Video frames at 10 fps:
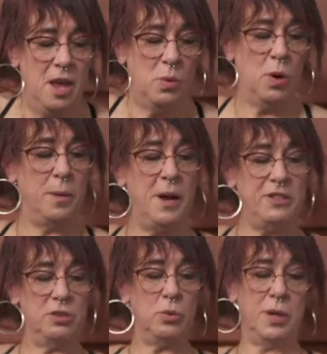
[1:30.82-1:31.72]
what am I
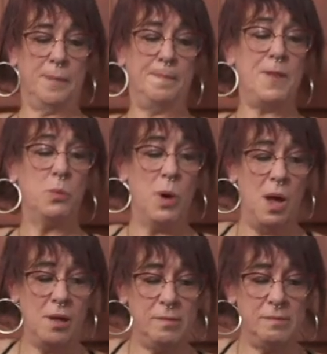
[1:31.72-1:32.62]
doing?
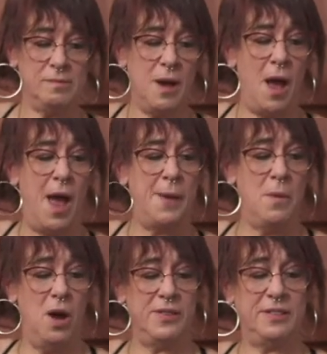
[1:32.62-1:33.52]
Well, I'm
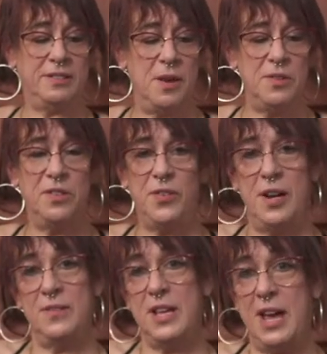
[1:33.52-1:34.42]
on the 7th fret
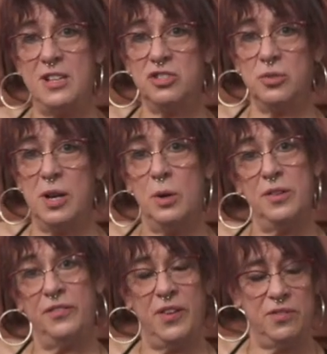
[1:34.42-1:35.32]
of the 8th string or
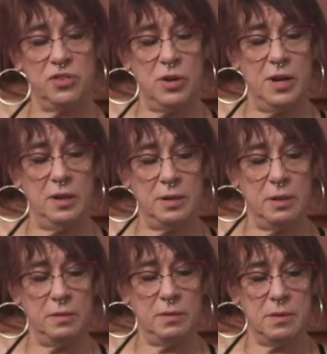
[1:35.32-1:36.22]
the 5th string,
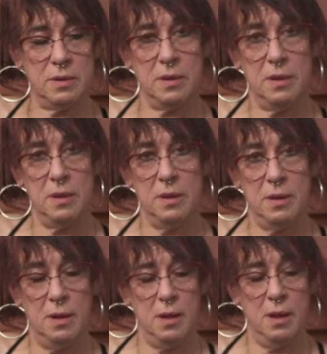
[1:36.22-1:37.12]

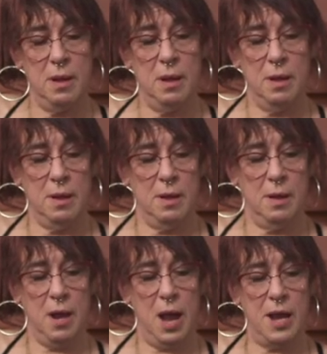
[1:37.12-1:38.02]

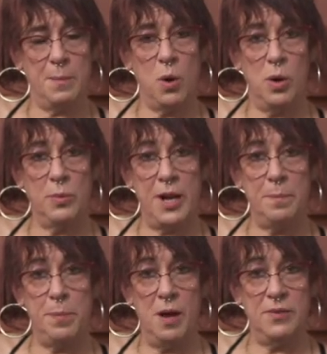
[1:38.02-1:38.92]
and I'm going right
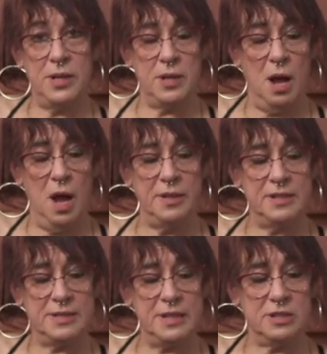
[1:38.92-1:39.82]
above it on the
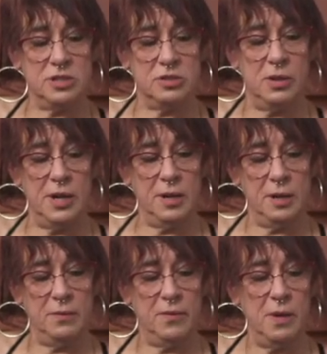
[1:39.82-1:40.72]
6th
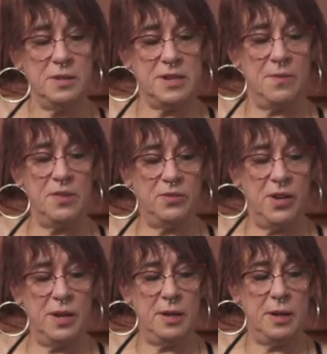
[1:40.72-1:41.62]
string, 7th fret,